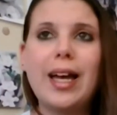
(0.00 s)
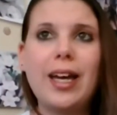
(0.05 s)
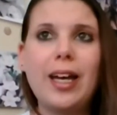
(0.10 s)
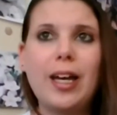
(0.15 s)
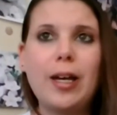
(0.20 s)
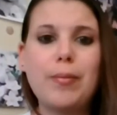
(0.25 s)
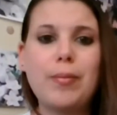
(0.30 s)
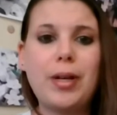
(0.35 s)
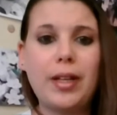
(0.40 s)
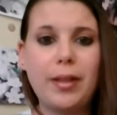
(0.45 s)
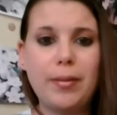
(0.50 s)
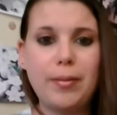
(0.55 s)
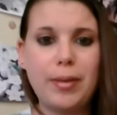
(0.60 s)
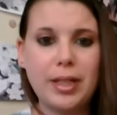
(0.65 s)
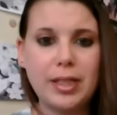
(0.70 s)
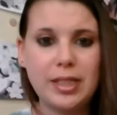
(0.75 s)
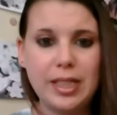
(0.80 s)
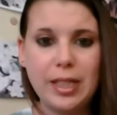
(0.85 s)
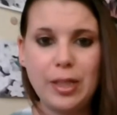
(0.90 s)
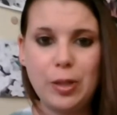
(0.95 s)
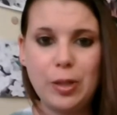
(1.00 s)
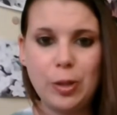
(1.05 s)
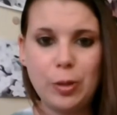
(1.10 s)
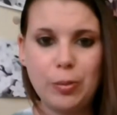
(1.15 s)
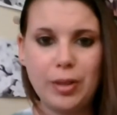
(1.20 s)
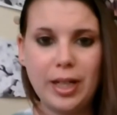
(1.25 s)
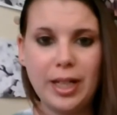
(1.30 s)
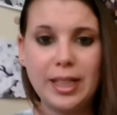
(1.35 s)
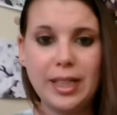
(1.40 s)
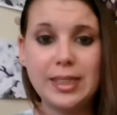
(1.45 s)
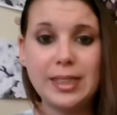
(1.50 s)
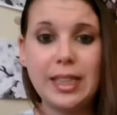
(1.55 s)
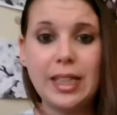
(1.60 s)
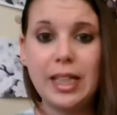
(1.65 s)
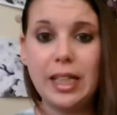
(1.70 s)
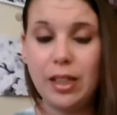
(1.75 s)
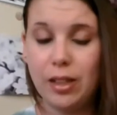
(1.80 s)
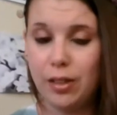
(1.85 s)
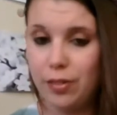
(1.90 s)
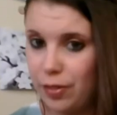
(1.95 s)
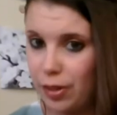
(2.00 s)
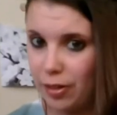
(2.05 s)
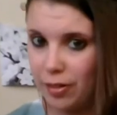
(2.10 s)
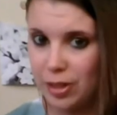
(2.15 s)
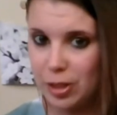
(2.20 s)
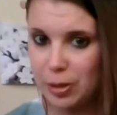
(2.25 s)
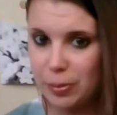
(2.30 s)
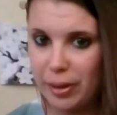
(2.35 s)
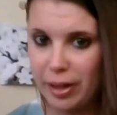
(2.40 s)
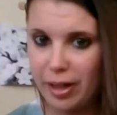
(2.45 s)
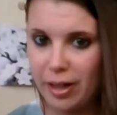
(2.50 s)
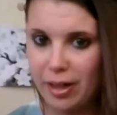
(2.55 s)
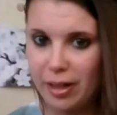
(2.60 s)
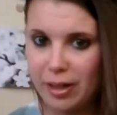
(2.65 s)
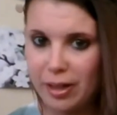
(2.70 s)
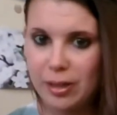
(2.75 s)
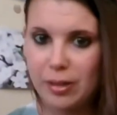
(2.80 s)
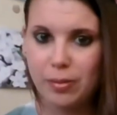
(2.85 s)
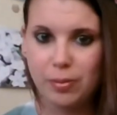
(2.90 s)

um, and the Mad Teacup Rides in the Florida Park,